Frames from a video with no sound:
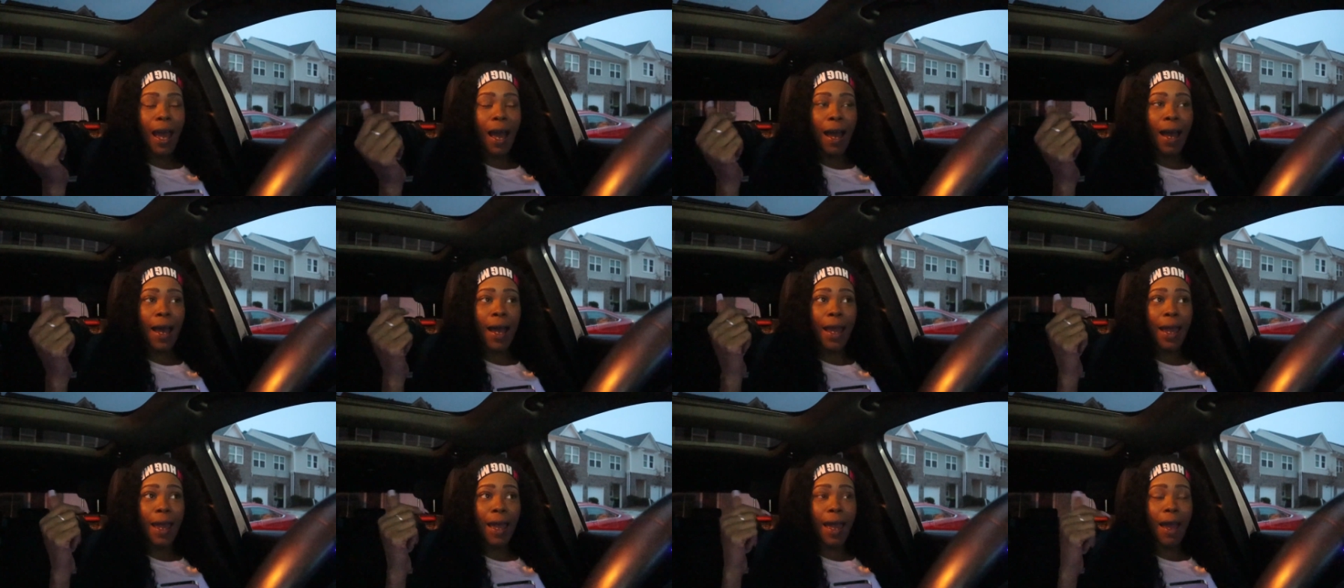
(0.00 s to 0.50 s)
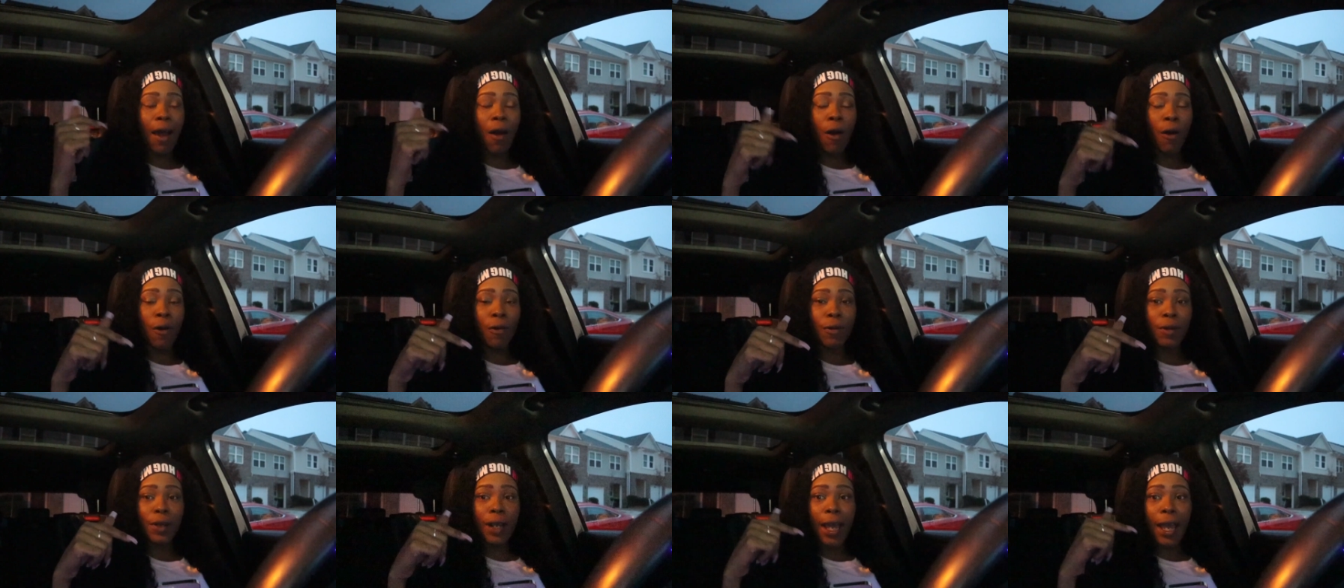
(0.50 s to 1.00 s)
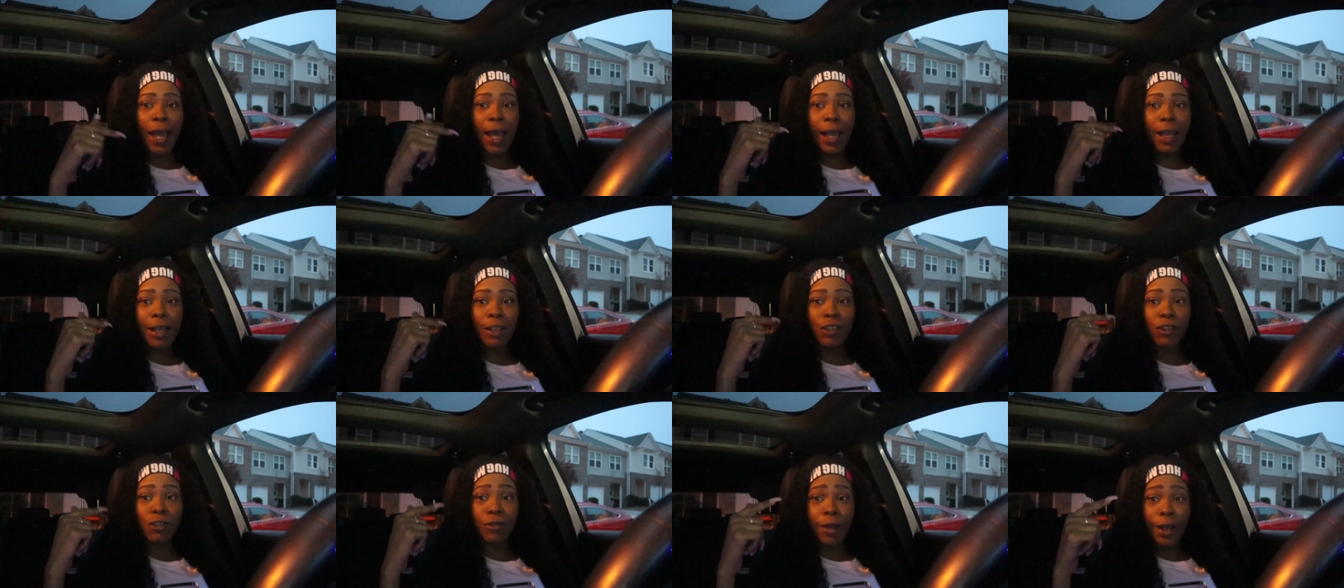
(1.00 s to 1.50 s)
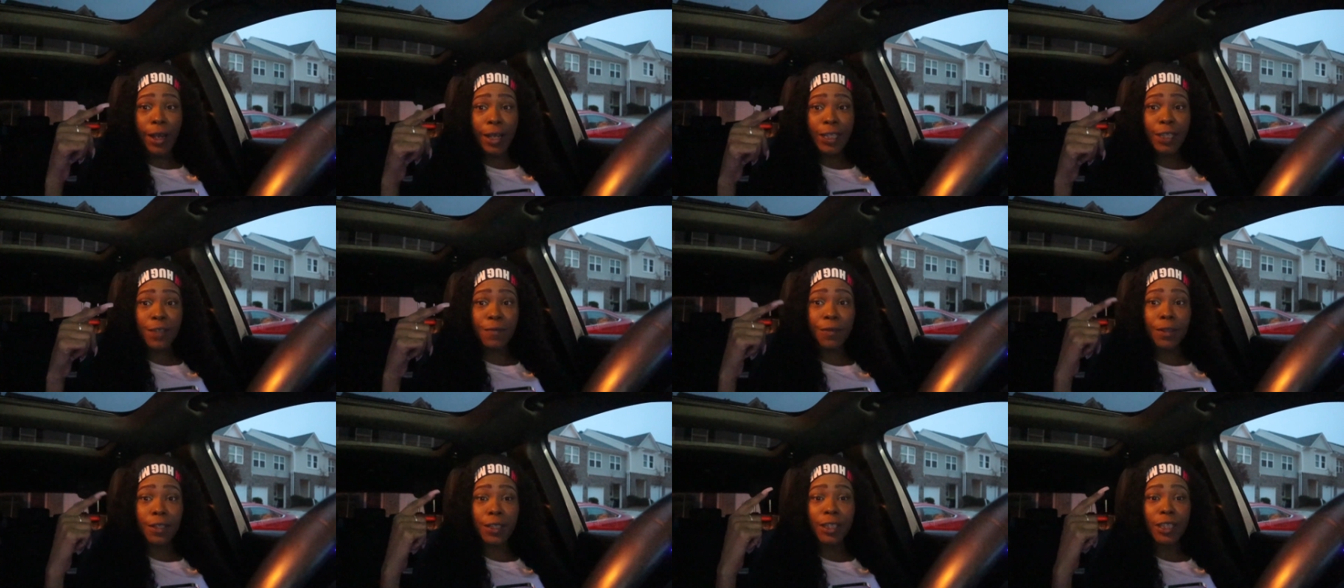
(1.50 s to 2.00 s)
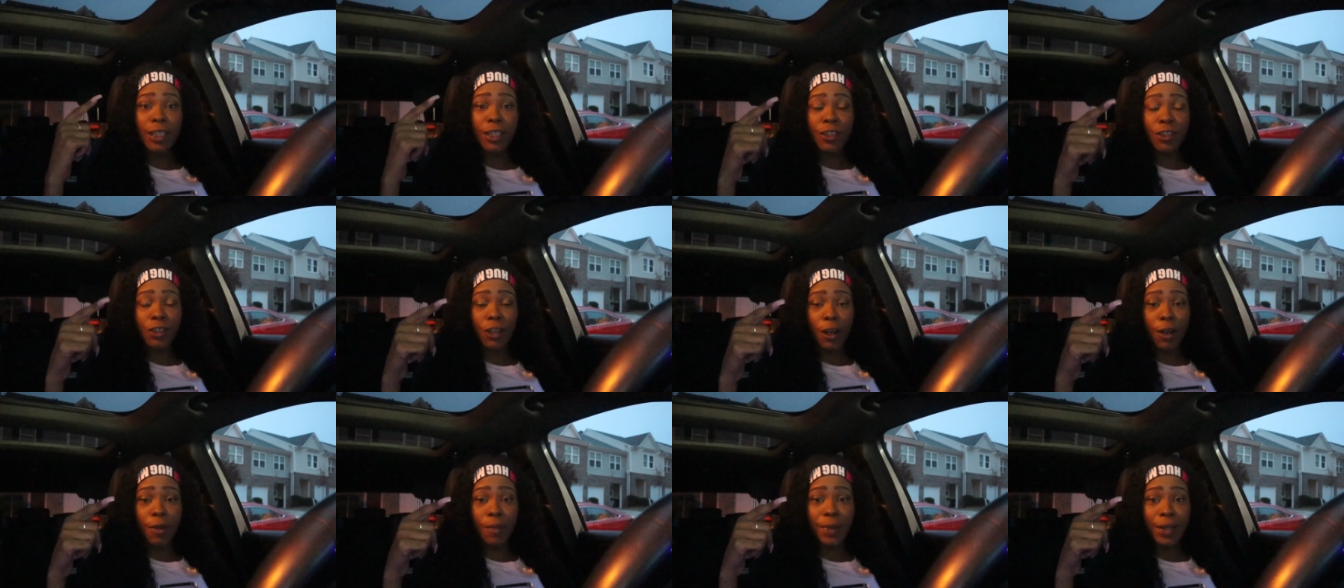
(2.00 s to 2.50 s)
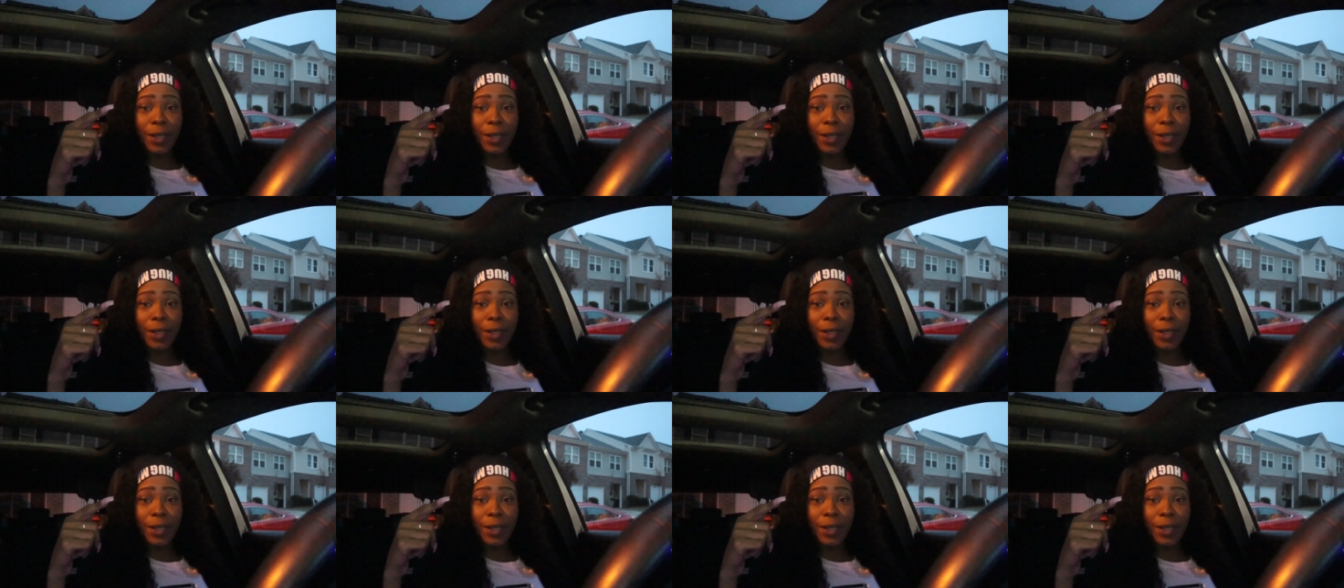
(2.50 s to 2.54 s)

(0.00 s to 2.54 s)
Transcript: I own a transfer t-shirt